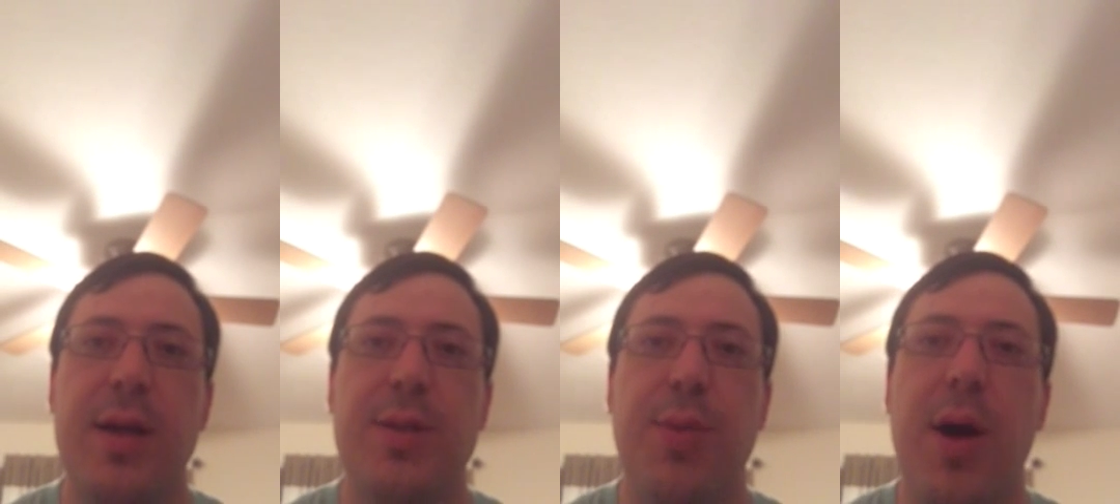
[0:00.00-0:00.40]

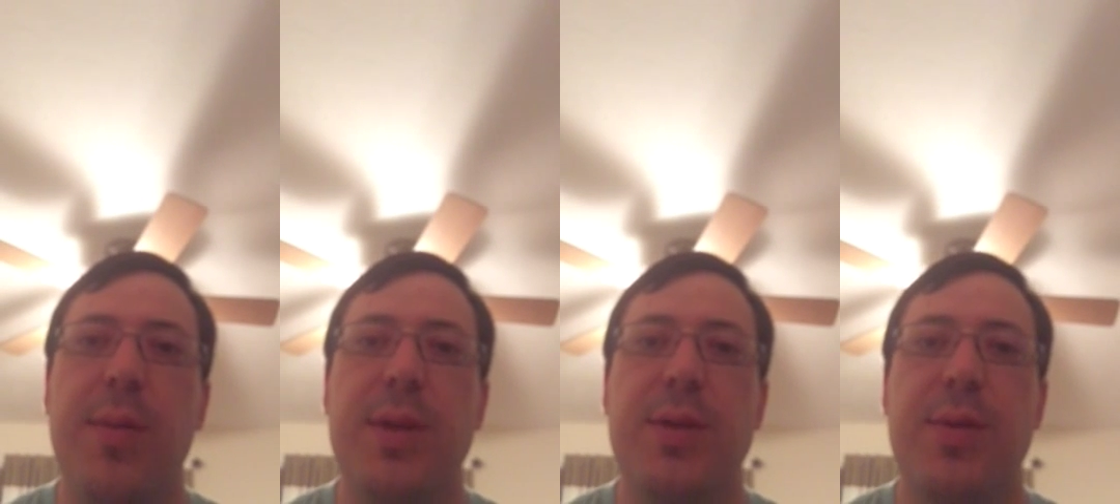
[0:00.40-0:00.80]
this
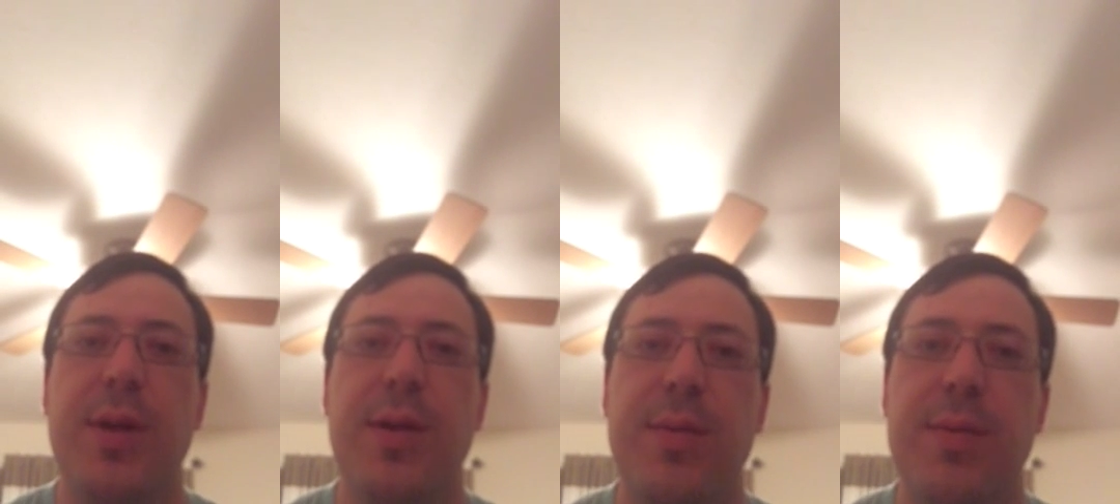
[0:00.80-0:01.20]
problem has
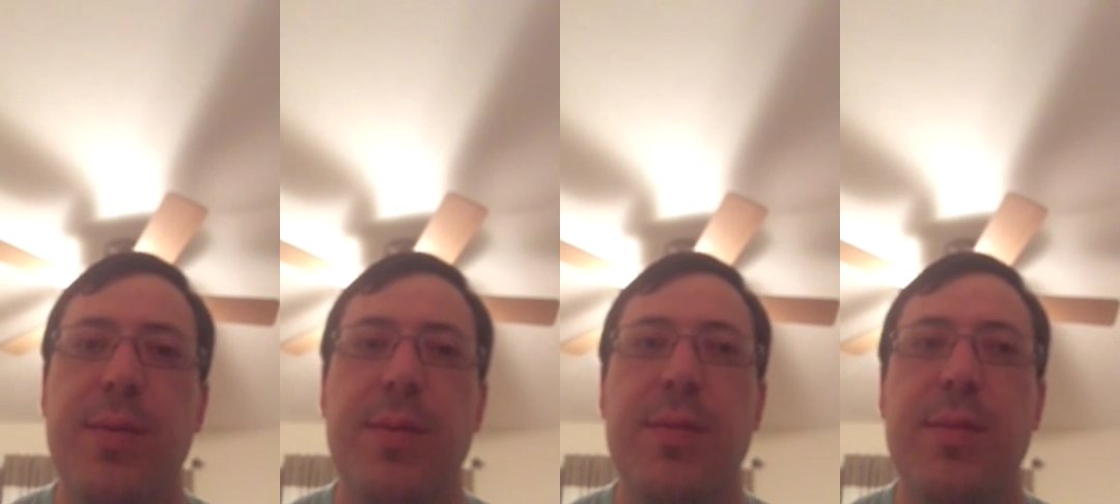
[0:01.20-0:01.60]
really
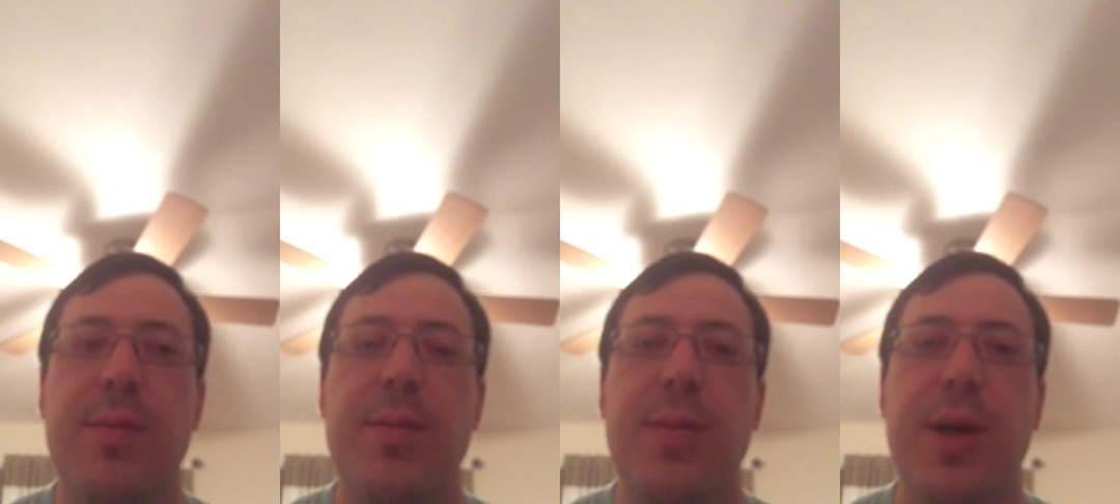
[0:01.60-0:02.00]

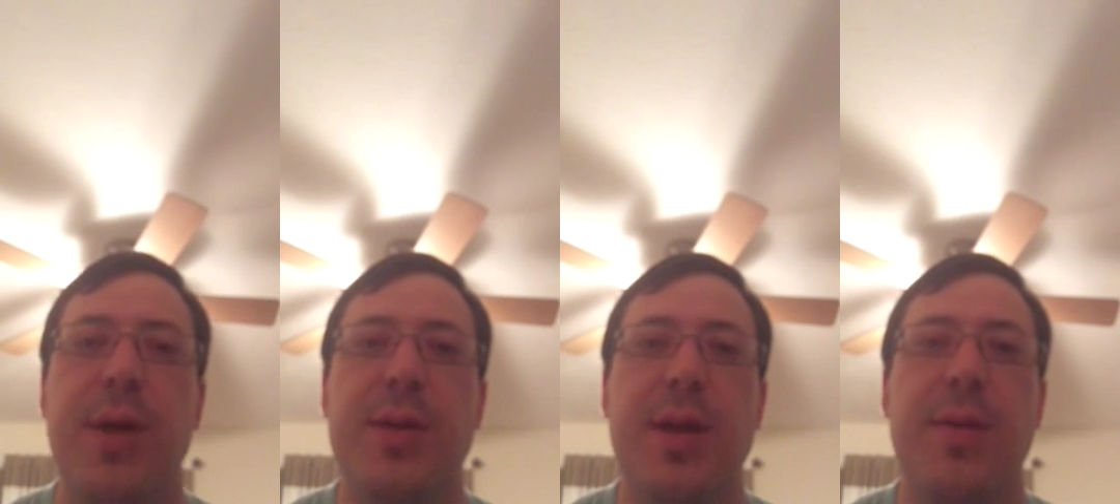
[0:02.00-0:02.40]

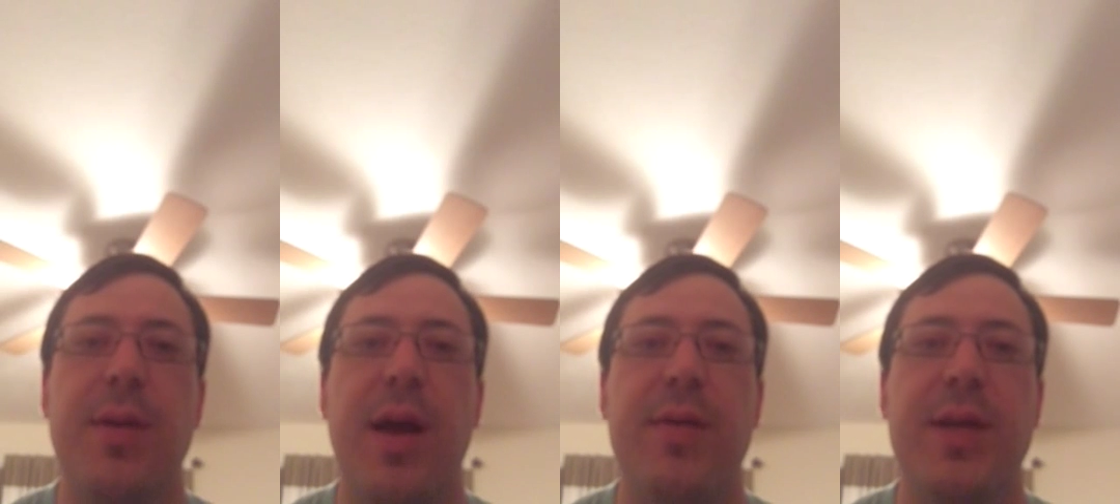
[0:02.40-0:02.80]
become
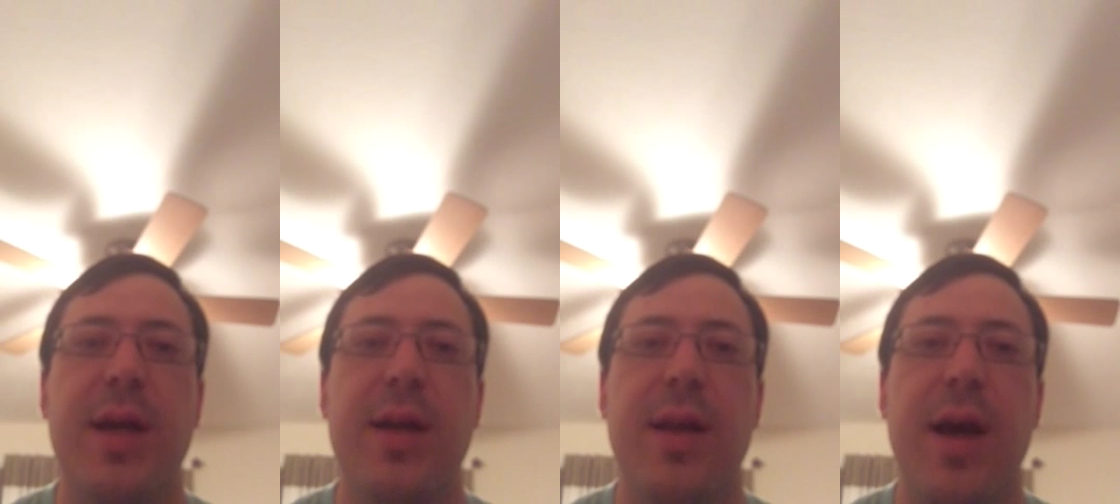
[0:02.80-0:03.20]
something that I've
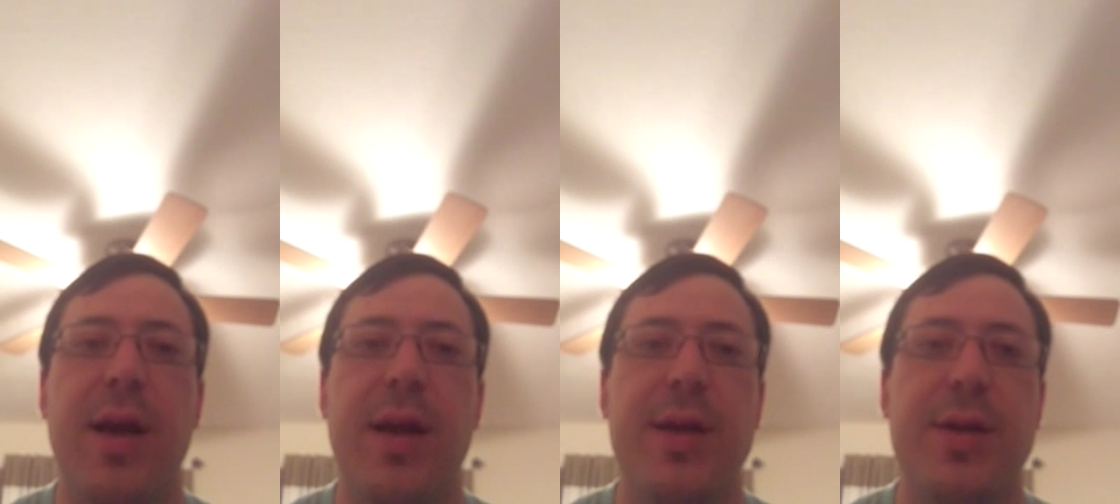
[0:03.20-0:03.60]
taken a
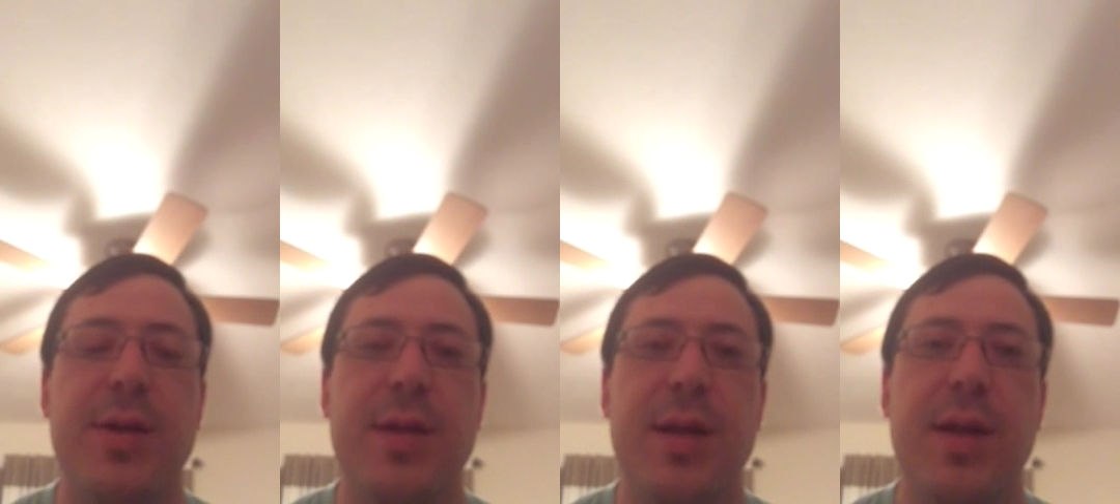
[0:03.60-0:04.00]
lot of
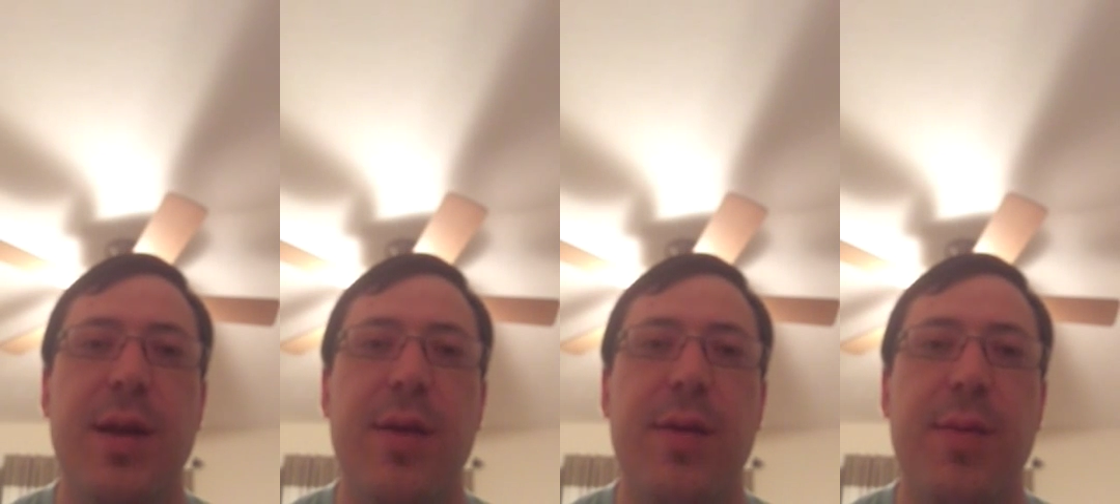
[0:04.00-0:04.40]
interest
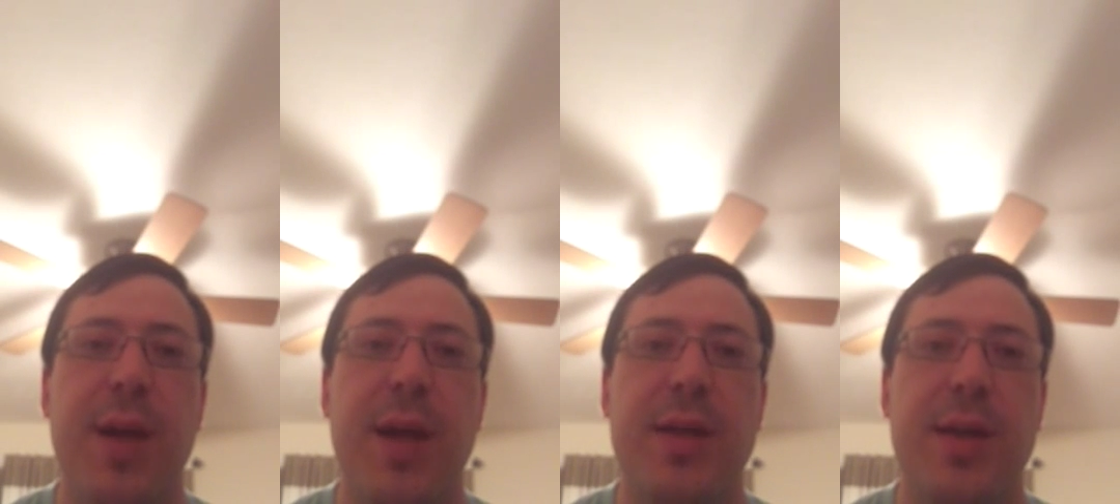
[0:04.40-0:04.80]
in over the
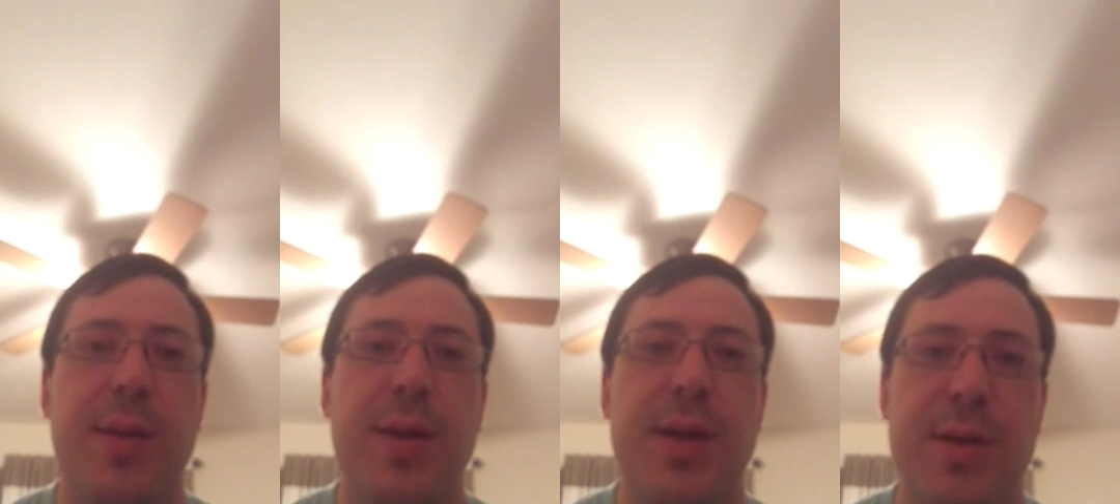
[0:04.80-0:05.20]
past
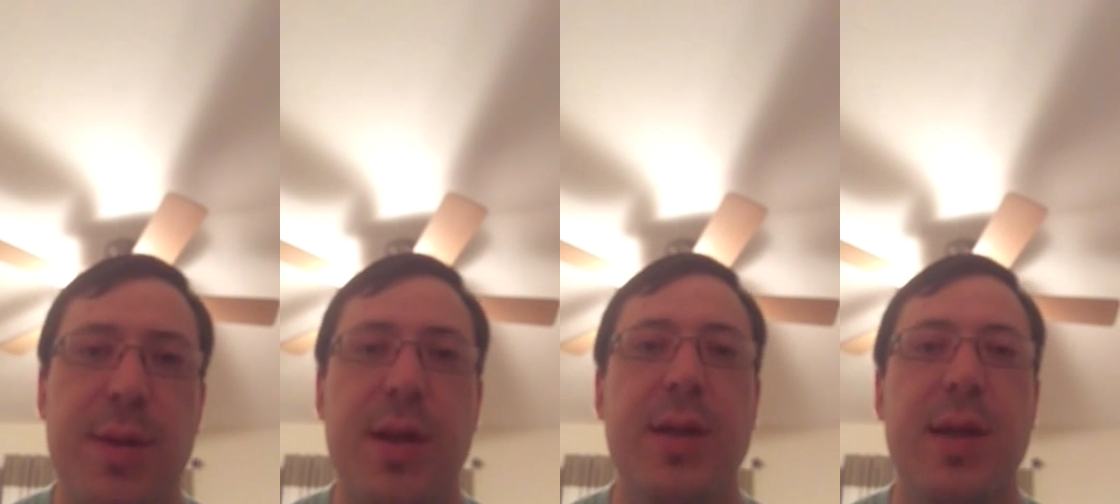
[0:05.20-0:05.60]
couple of years
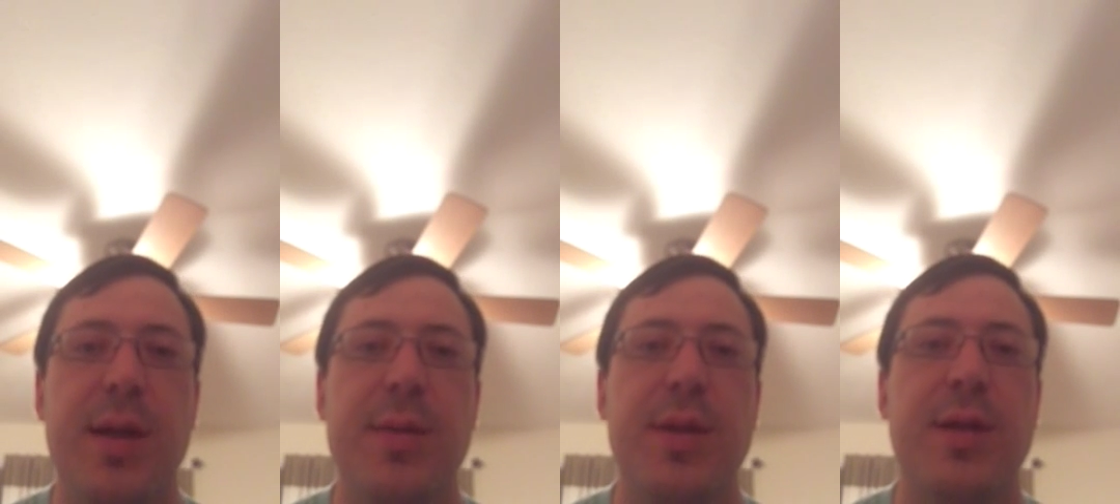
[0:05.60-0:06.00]
because
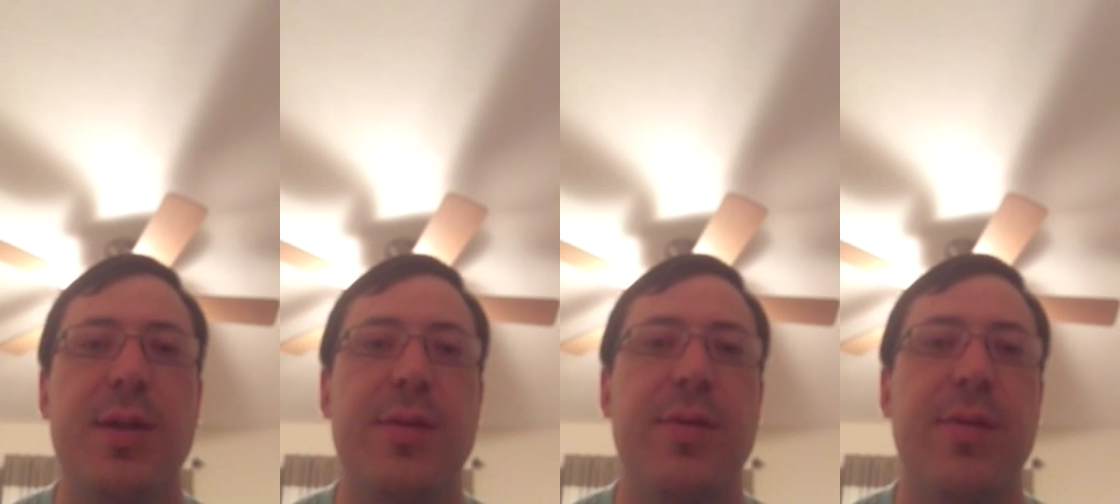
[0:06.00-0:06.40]
I'm
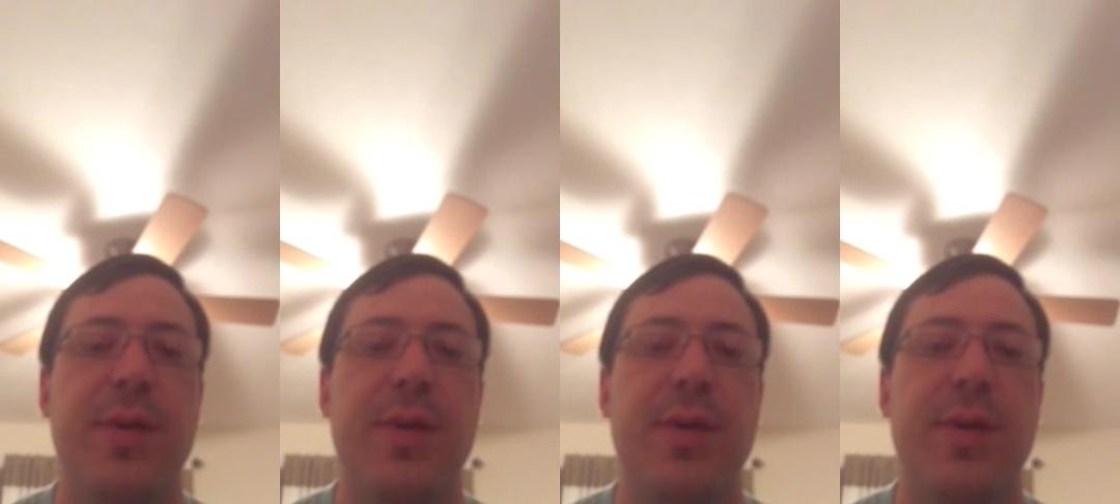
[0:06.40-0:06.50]
such